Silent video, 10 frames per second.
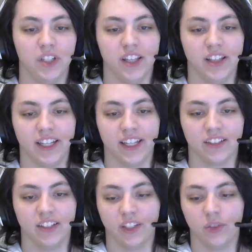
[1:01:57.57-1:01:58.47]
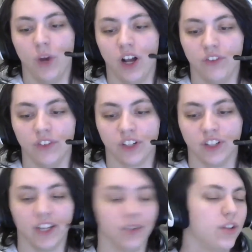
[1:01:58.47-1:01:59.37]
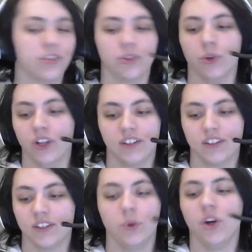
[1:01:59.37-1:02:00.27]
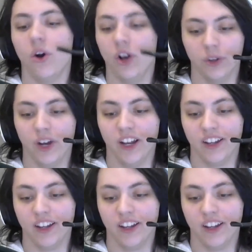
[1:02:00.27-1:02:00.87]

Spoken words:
Then they get to like 12 and they're like, screw it. We'll go all the way.